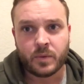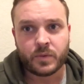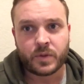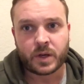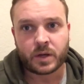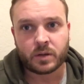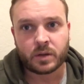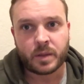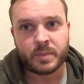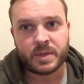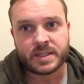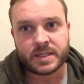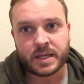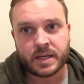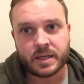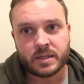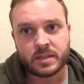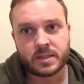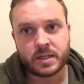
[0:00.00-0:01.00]
they're
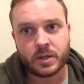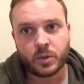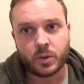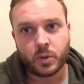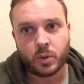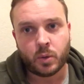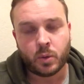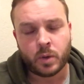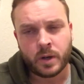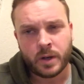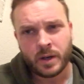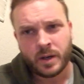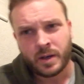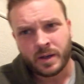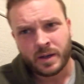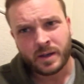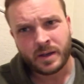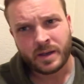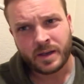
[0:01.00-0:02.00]
limited to
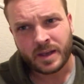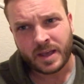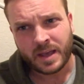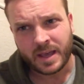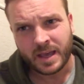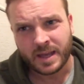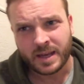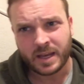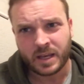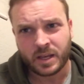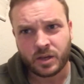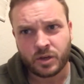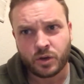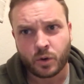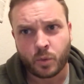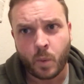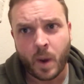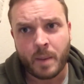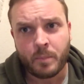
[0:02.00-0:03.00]
hitting
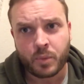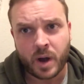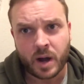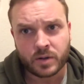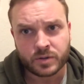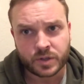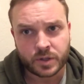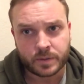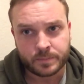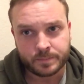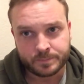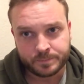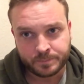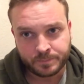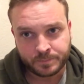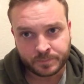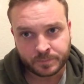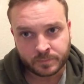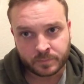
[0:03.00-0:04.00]
your web browser.
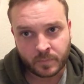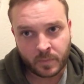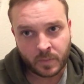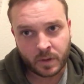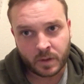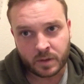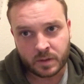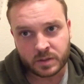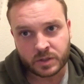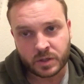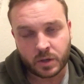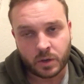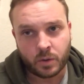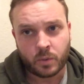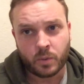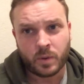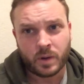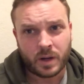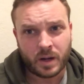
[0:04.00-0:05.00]

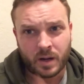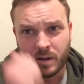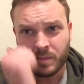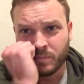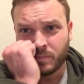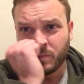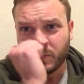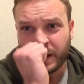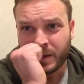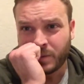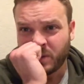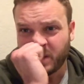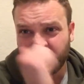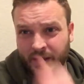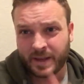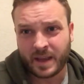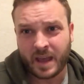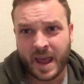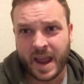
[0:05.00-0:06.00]
So, like
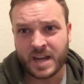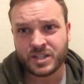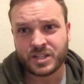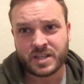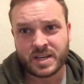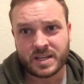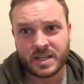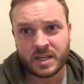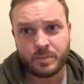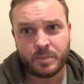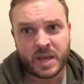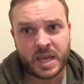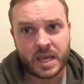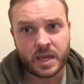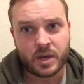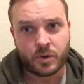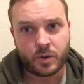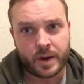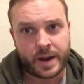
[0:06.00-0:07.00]
with like
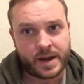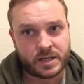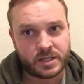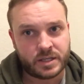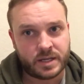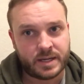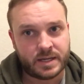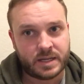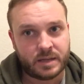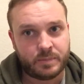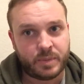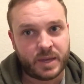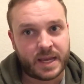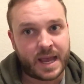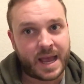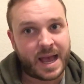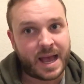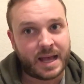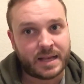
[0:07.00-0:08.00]
HTTP or
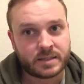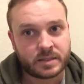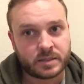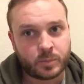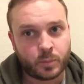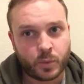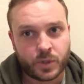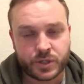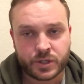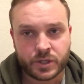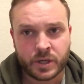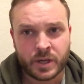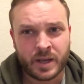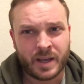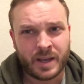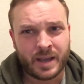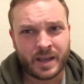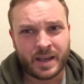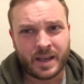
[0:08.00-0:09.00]
HTTPS, which
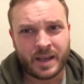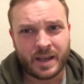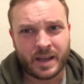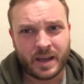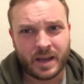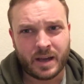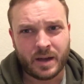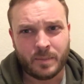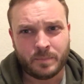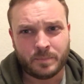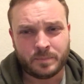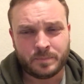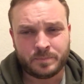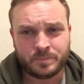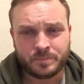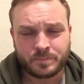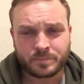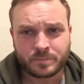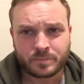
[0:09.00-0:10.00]
I don't
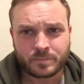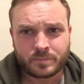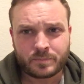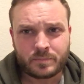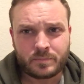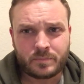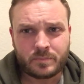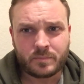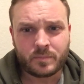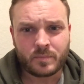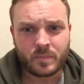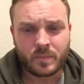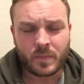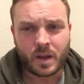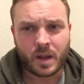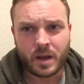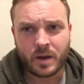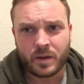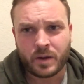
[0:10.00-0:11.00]

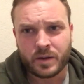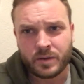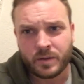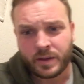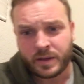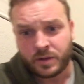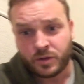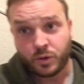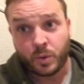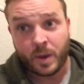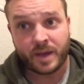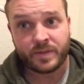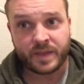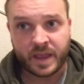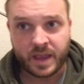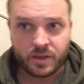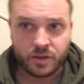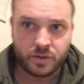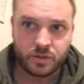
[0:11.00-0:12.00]
know, like
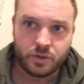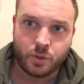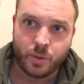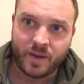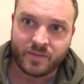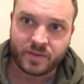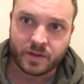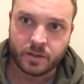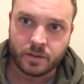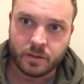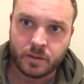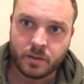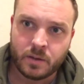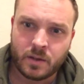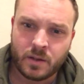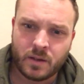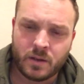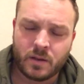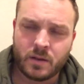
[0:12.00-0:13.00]
you have to
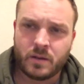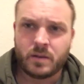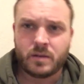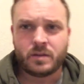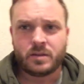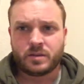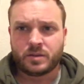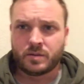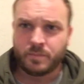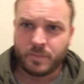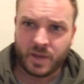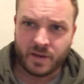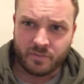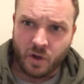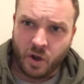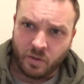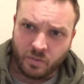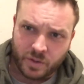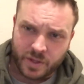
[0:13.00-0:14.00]
be
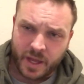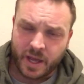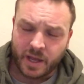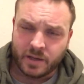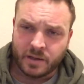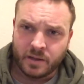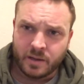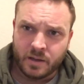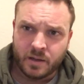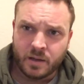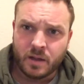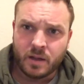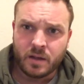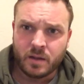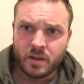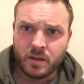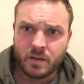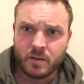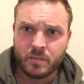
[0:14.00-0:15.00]
involved with that.
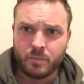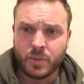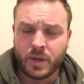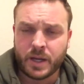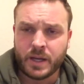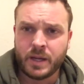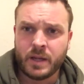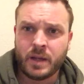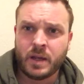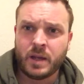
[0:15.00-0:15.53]
But